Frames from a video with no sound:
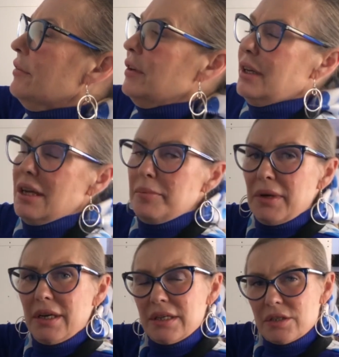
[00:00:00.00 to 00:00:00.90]
keep it
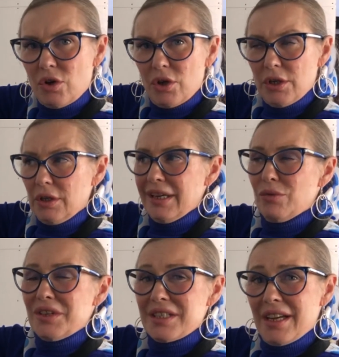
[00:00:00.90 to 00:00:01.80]
in its coil, it
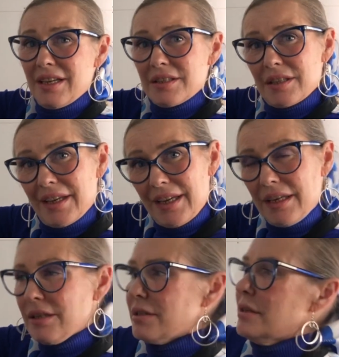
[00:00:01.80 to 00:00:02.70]
retains the
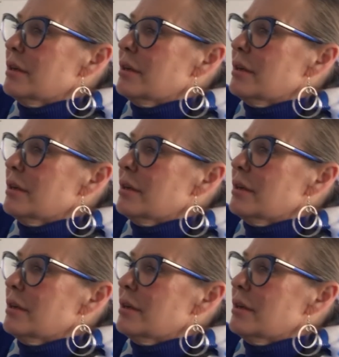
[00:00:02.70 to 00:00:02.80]
heat